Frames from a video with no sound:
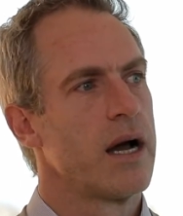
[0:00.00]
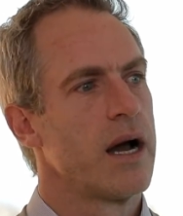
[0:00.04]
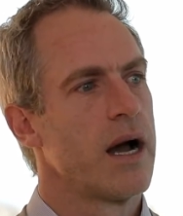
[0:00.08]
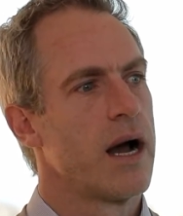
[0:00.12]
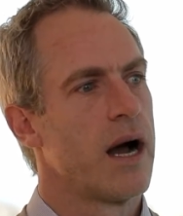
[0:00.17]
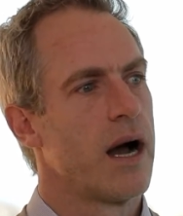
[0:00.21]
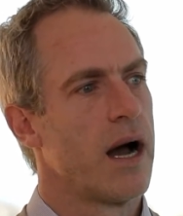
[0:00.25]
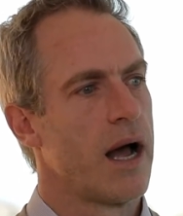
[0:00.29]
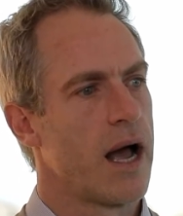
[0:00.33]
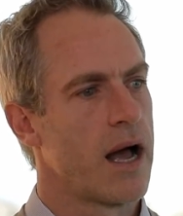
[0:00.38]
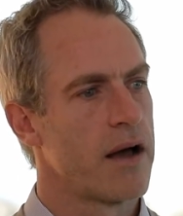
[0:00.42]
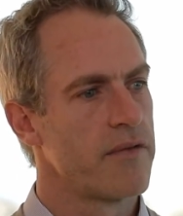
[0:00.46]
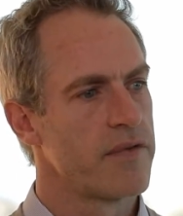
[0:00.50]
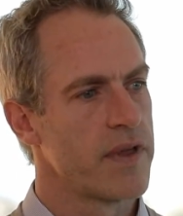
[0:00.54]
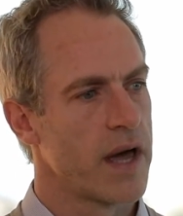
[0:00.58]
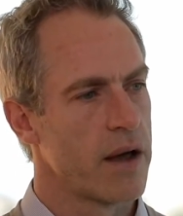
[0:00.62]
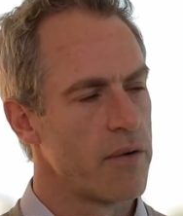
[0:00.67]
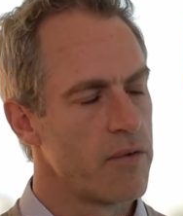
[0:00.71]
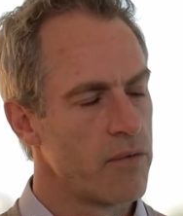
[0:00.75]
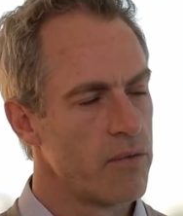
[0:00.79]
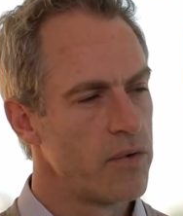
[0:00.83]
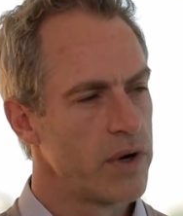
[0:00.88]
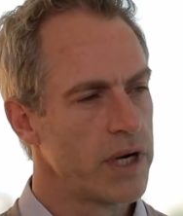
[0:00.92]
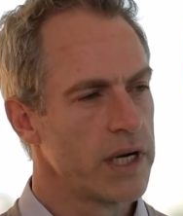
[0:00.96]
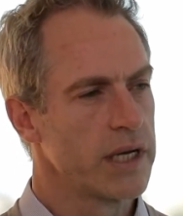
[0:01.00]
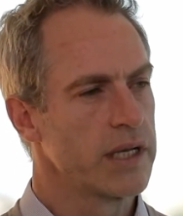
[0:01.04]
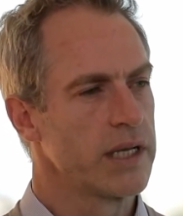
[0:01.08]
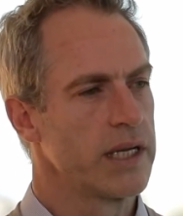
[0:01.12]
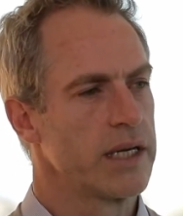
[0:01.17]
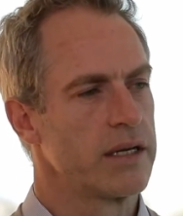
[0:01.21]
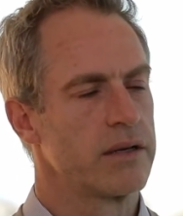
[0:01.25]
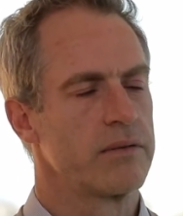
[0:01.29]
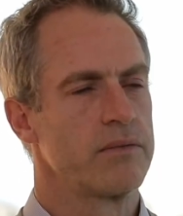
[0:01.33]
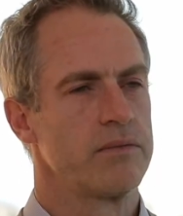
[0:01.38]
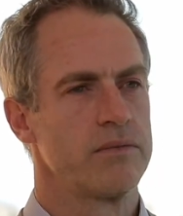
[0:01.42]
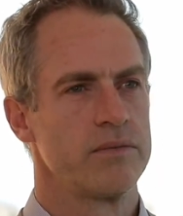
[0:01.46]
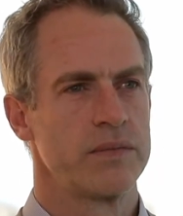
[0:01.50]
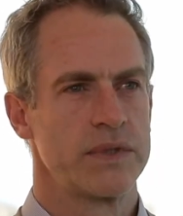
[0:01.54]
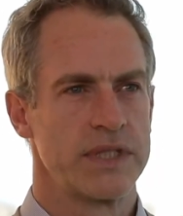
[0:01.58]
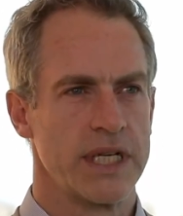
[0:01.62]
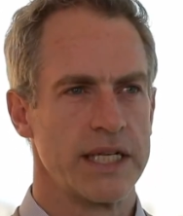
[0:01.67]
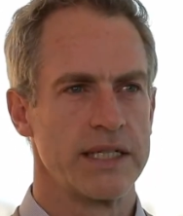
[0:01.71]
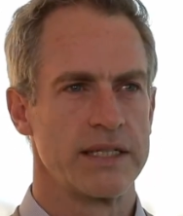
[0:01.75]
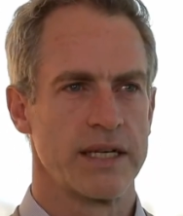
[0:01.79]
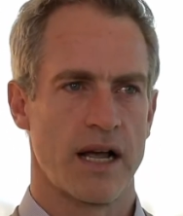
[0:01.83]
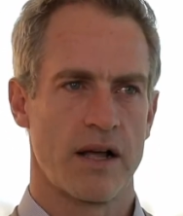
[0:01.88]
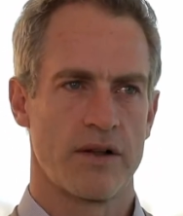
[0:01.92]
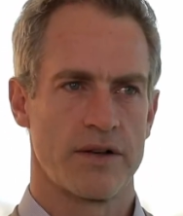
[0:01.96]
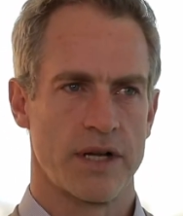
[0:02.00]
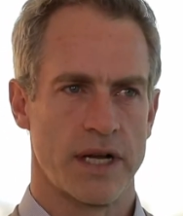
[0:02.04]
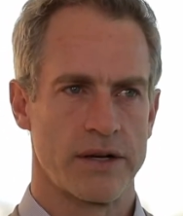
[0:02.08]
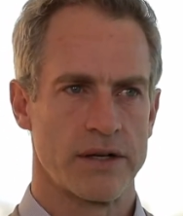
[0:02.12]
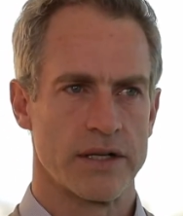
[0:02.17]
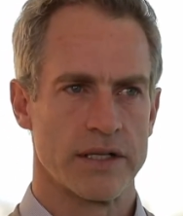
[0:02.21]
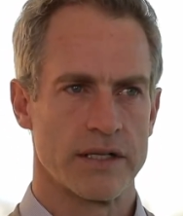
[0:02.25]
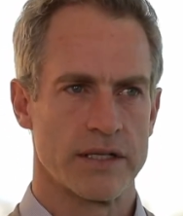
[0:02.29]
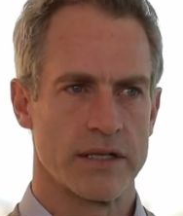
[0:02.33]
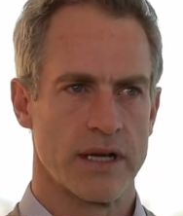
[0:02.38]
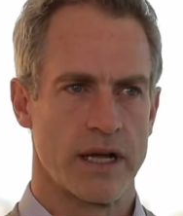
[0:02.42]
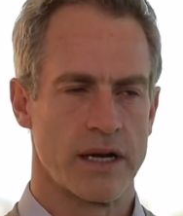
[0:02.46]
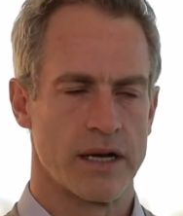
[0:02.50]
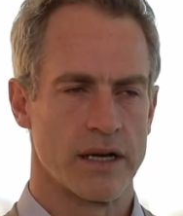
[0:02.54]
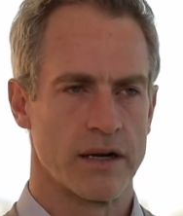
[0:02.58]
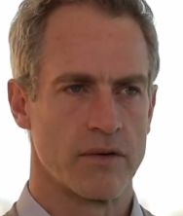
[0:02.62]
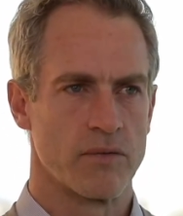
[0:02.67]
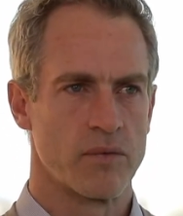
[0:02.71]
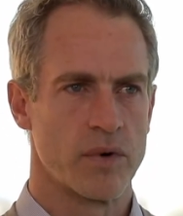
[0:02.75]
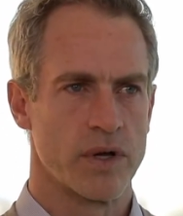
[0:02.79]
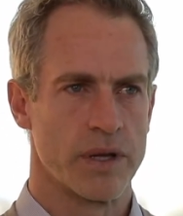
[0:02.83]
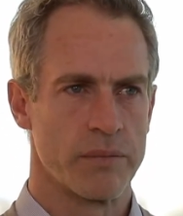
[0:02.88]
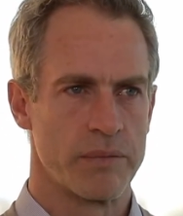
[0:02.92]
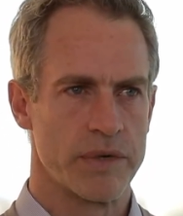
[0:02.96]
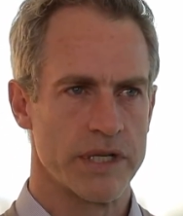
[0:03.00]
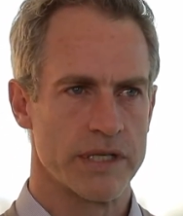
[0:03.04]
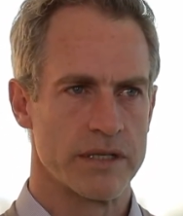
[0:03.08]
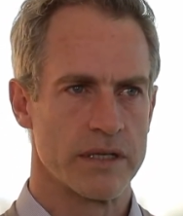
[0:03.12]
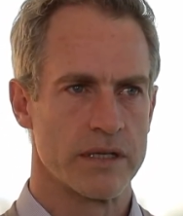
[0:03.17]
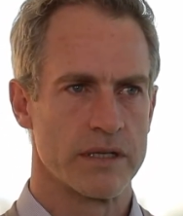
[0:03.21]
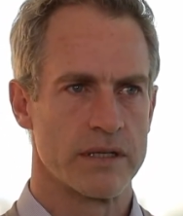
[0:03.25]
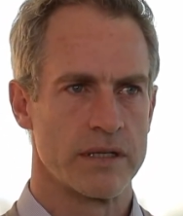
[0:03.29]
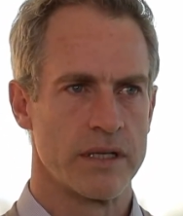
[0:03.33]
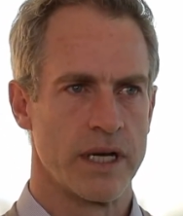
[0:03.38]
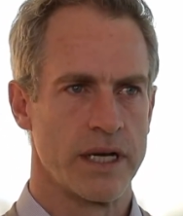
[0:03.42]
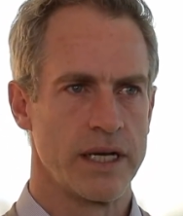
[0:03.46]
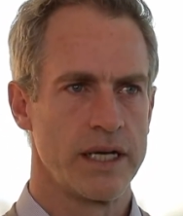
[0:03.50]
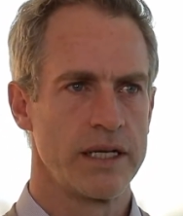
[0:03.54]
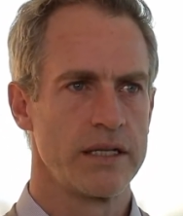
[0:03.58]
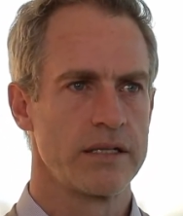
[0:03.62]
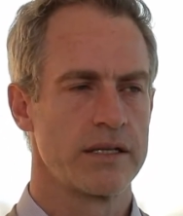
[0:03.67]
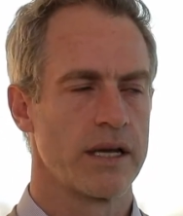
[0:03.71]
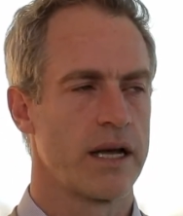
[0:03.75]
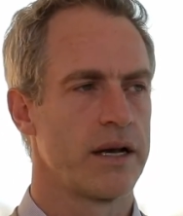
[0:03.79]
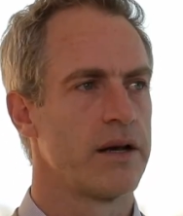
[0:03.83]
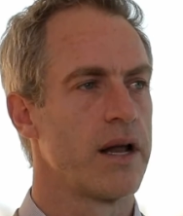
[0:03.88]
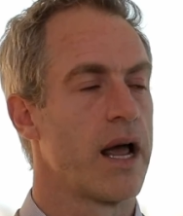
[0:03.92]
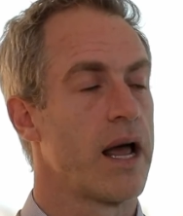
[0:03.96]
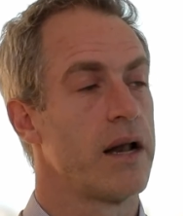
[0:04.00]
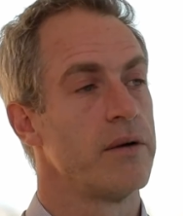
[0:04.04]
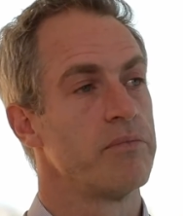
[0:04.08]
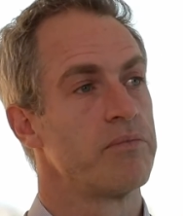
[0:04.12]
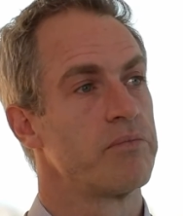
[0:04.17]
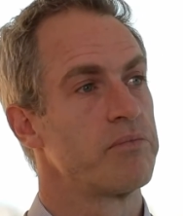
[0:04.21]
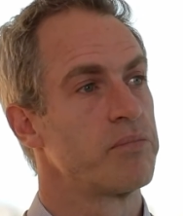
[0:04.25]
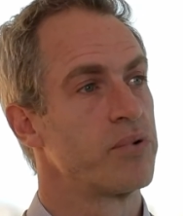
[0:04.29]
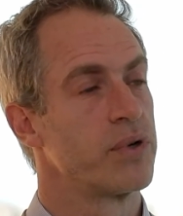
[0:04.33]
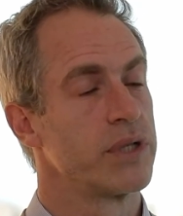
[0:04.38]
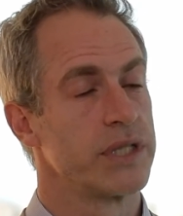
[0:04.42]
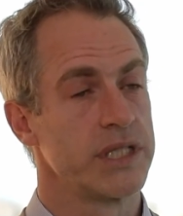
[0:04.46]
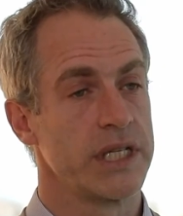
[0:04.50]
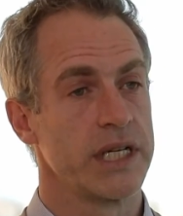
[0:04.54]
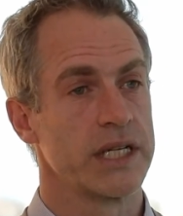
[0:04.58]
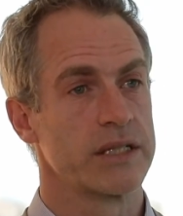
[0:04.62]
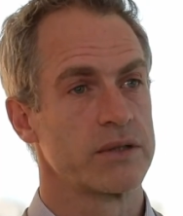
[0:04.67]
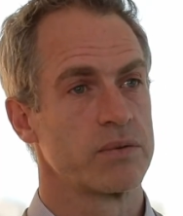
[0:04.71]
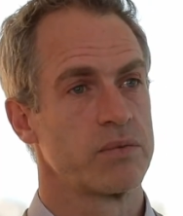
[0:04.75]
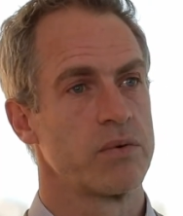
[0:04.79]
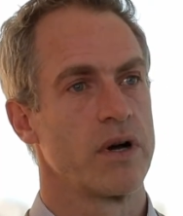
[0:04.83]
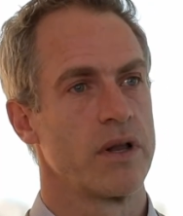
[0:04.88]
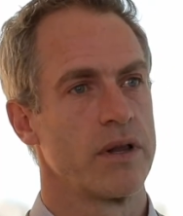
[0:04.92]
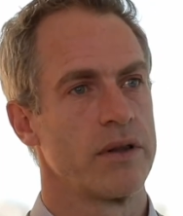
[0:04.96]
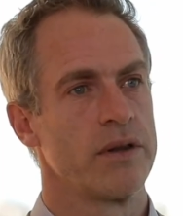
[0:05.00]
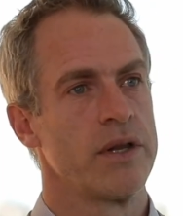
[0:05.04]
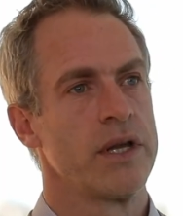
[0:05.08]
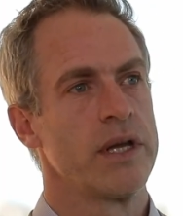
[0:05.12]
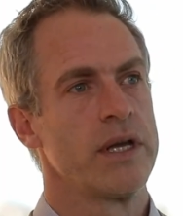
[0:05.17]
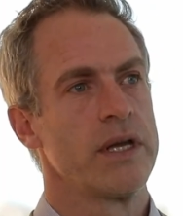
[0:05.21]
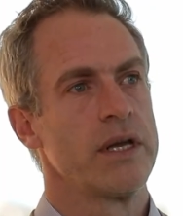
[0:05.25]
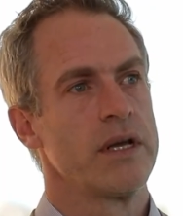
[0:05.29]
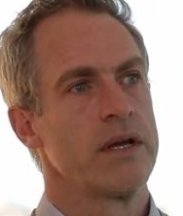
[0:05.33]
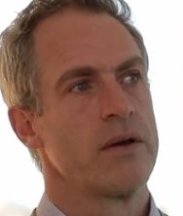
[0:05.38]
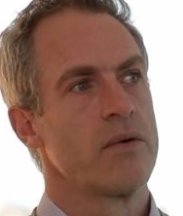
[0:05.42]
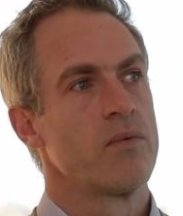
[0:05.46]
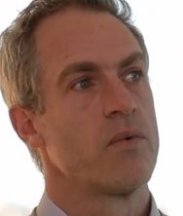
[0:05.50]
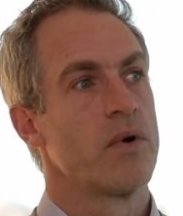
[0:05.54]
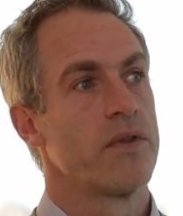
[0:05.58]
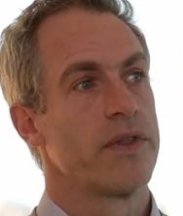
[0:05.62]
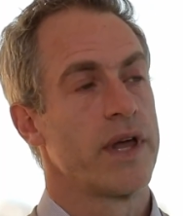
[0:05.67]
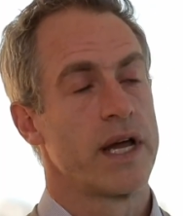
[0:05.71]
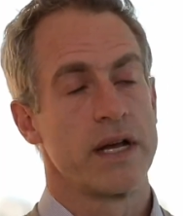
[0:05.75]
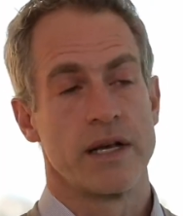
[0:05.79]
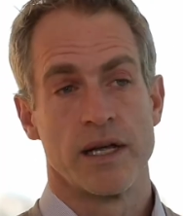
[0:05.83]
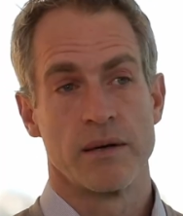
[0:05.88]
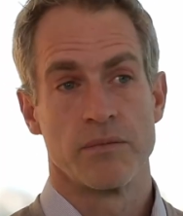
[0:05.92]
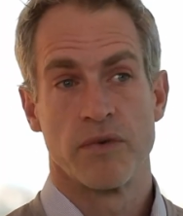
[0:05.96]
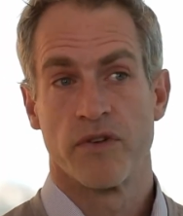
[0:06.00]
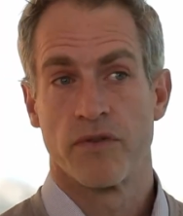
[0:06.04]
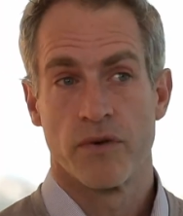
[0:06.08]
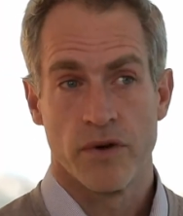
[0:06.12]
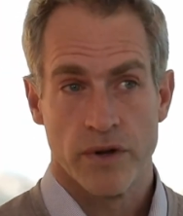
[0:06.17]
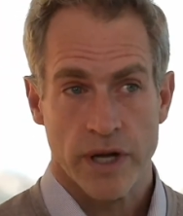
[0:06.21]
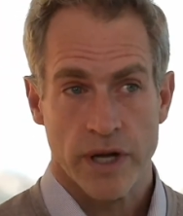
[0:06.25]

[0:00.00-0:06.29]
have that really detailed understanding of what the business needs and predict what they need before